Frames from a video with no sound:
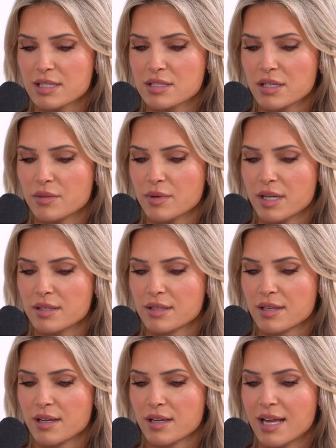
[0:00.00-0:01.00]
That's a good one.
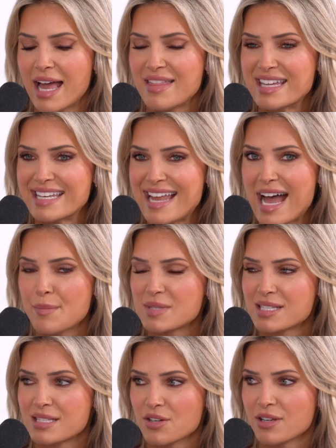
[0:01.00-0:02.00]
And then
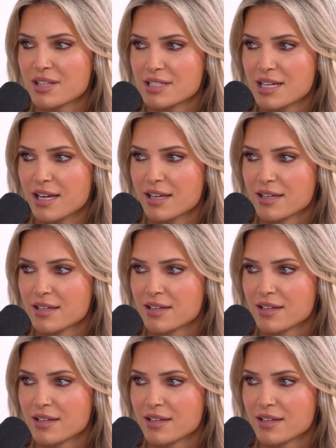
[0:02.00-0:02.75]
naps during the day.